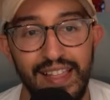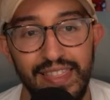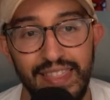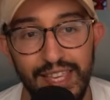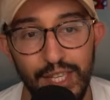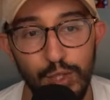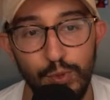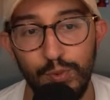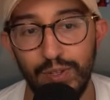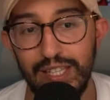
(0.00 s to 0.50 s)

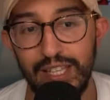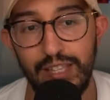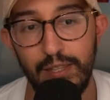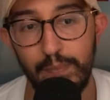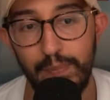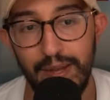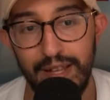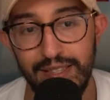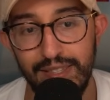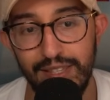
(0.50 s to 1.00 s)
This really
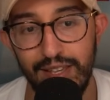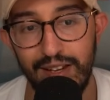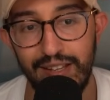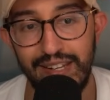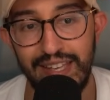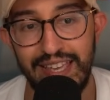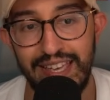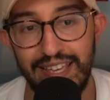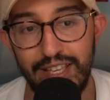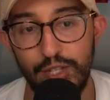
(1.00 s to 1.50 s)
depends
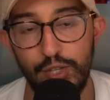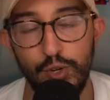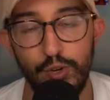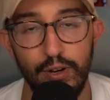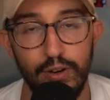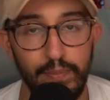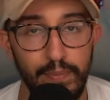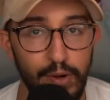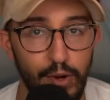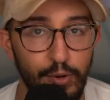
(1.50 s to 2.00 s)
on, is
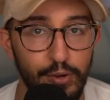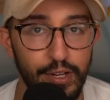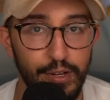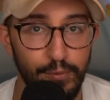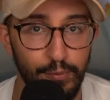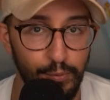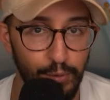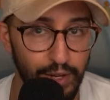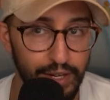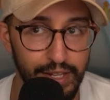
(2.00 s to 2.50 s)
your opponent
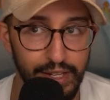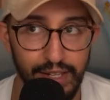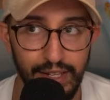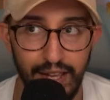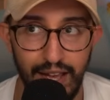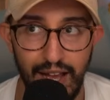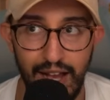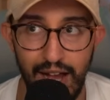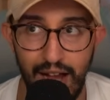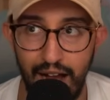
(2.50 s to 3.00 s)
running
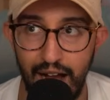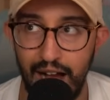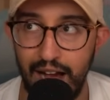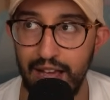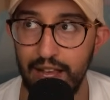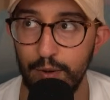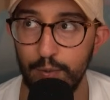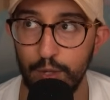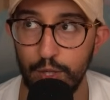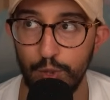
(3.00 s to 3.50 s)

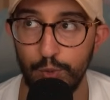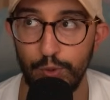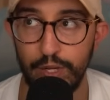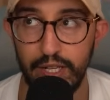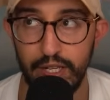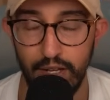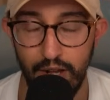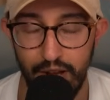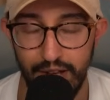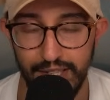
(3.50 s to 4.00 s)
high
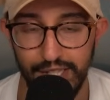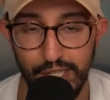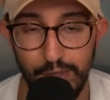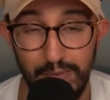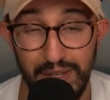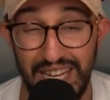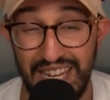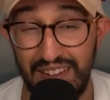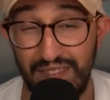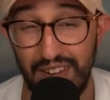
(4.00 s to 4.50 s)
retreat costs?
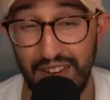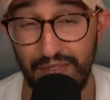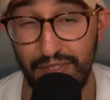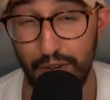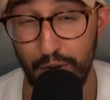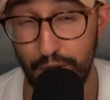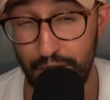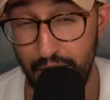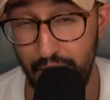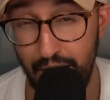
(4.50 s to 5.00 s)
But even if
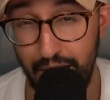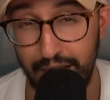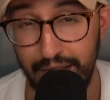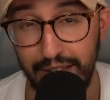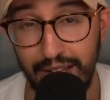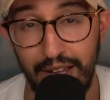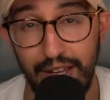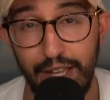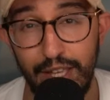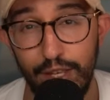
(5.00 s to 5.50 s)
they're not,
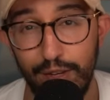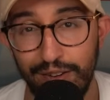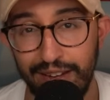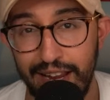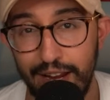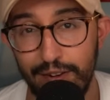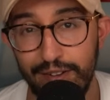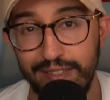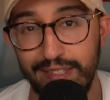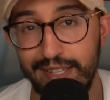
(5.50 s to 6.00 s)
you're
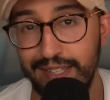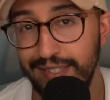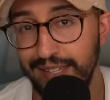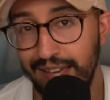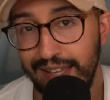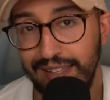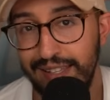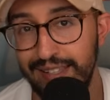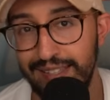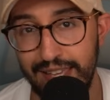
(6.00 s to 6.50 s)
guaranteed to
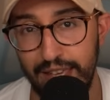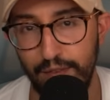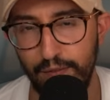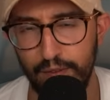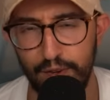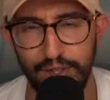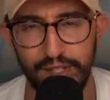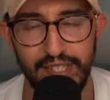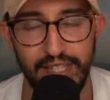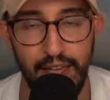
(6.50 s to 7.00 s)
at least hit
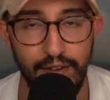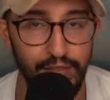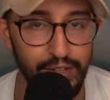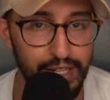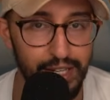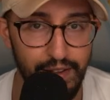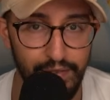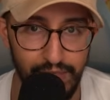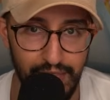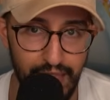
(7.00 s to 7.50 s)
for
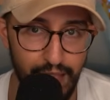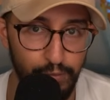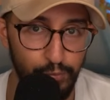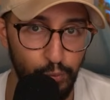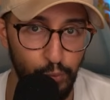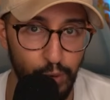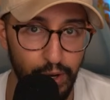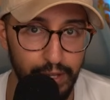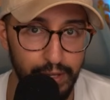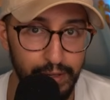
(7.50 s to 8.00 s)
70 if they
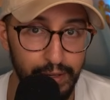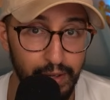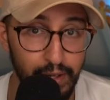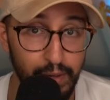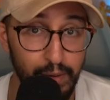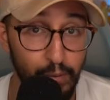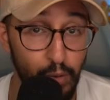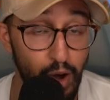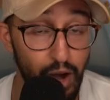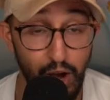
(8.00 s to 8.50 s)
have 1,
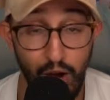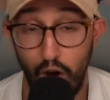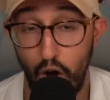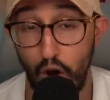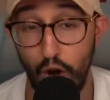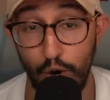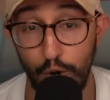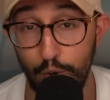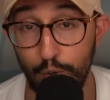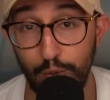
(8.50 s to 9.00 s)

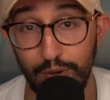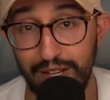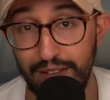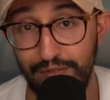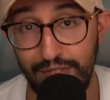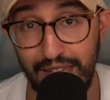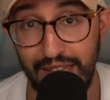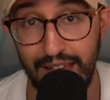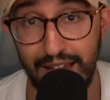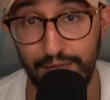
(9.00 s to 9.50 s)
100
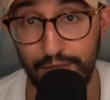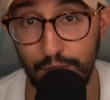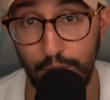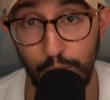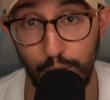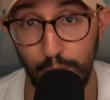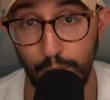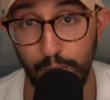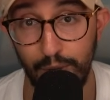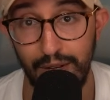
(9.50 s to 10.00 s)
if they have
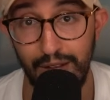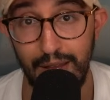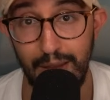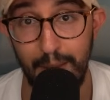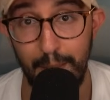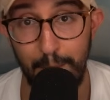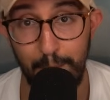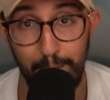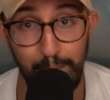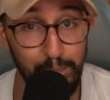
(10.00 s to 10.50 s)
2,
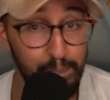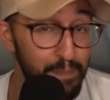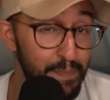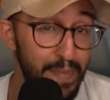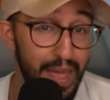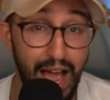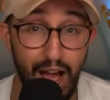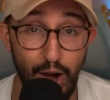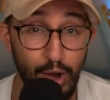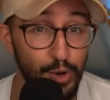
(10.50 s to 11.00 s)

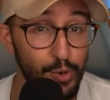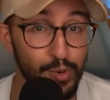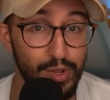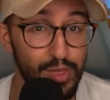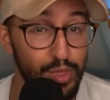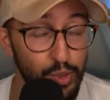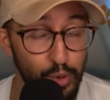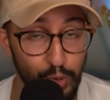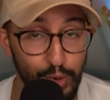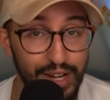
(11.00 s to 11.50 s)

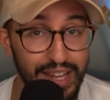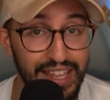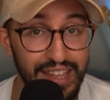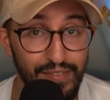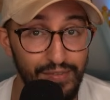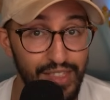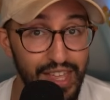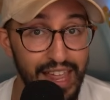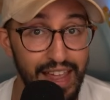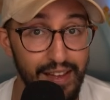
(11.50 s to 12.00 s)
130
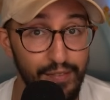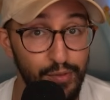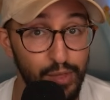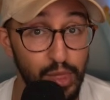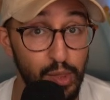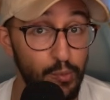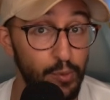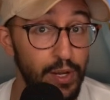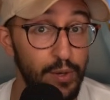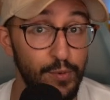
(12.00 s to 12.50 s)
if they have
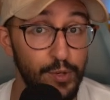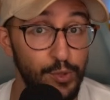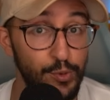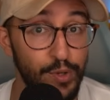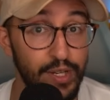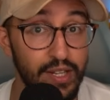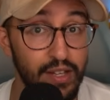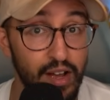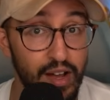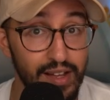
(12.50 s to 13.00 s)
3
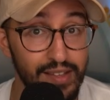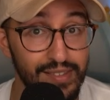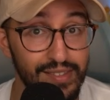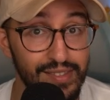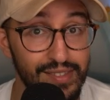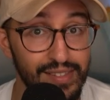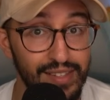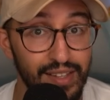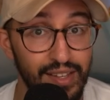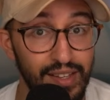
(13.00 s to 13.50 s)
retreat
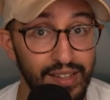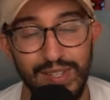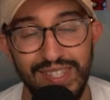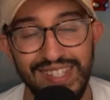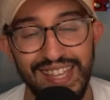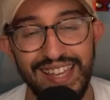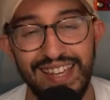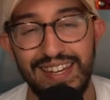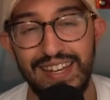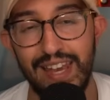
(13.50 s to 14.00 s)
costs. So it's
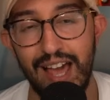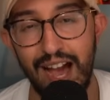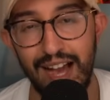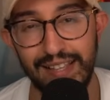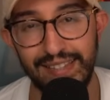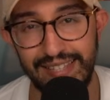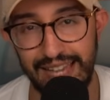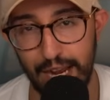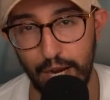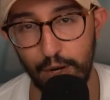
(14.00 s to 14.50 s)
like
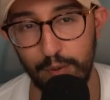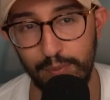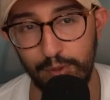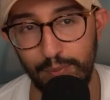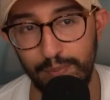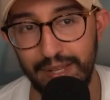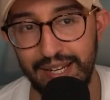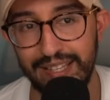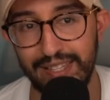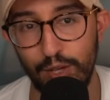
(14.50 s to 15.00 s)
not
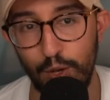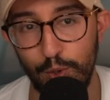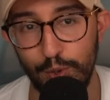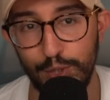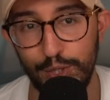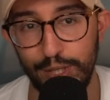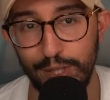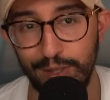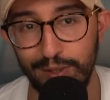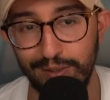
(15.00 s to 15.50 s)
terrible, but it's
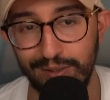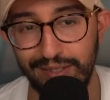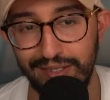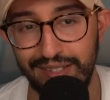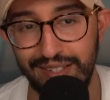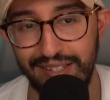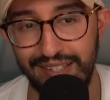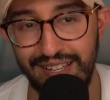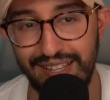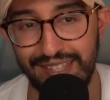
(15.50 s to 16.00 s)
also
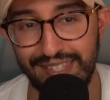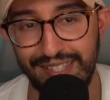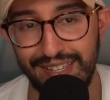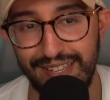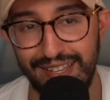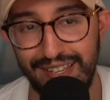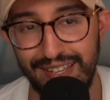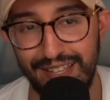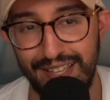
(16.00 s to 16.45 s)
it's